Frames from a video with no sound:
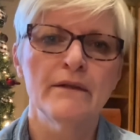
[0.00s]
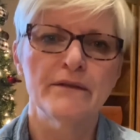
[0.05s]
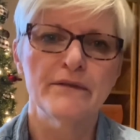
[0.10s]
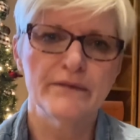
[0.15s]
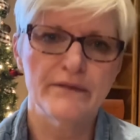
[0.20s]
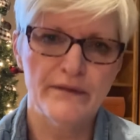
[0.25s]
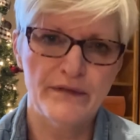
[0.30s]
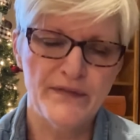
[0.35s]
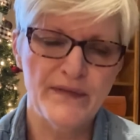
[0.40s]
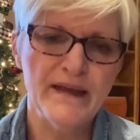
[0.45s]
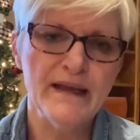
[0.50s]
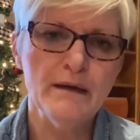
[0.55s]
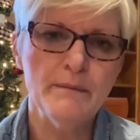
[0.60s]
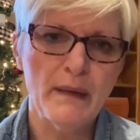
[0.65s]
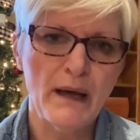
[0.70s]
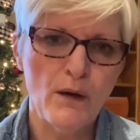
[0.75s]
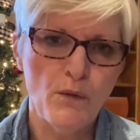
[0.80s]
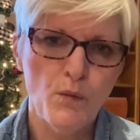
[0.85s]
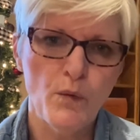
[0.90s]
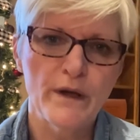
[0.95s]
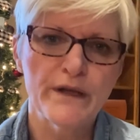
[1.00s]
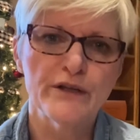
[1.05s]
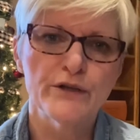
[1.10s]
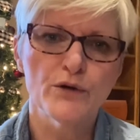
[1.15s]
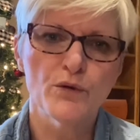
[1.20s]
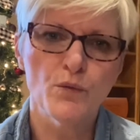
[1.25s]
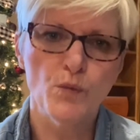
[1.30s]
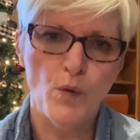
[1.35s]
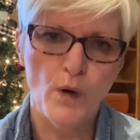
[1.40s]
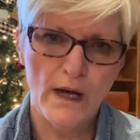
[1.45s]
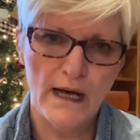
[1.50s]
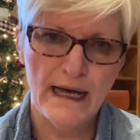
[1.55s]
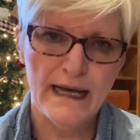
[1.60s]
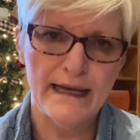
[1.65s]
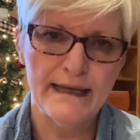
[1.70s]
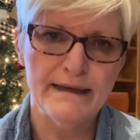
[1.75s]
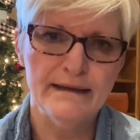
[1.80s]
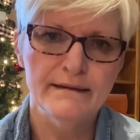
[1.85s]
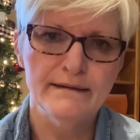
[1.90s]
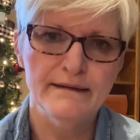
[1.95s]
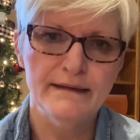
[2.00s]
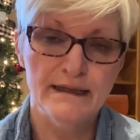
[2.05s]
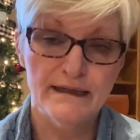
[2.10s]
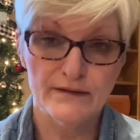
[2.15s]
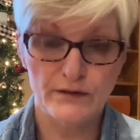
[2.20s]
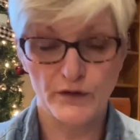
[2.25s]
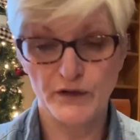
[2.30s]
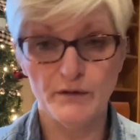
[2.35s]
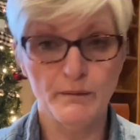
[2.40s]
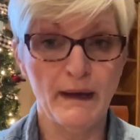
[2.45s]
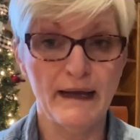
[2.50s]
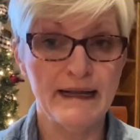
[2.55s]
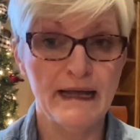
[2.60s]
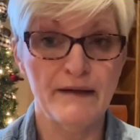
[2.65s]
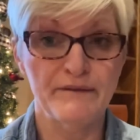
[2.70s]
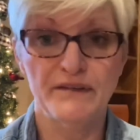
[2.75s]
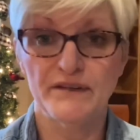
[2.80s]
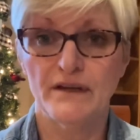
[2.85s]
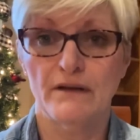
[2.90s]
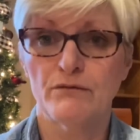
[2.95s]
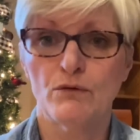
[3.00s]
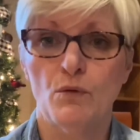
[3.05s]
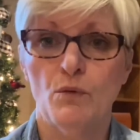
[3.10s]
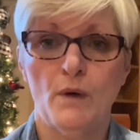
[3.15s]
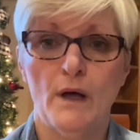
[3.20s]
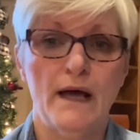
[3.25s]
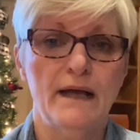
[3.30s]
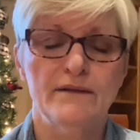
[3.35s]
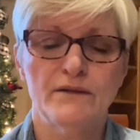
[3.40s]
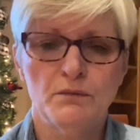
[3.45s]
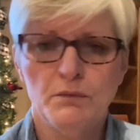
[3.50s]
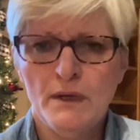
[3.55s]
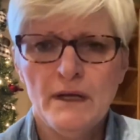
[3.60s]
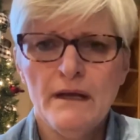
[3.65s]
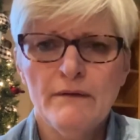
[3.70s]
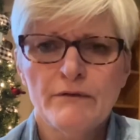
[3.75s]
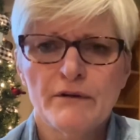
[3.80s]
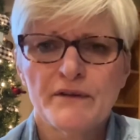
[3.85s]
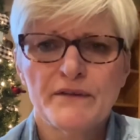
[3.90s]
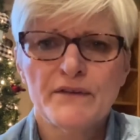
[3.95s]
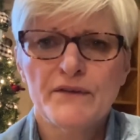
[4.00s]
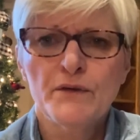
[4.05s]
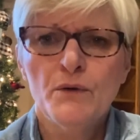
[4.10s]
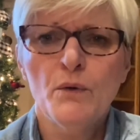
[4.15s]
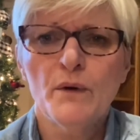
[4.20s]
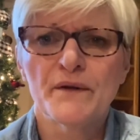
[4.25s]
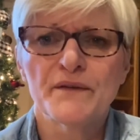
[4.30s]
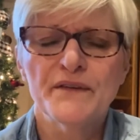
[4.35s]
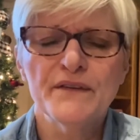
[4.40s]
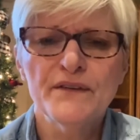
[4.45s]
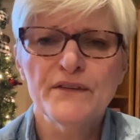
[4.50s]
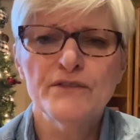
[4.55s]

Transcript: think about what your why is, or you might have several whys, whatever, it's yours.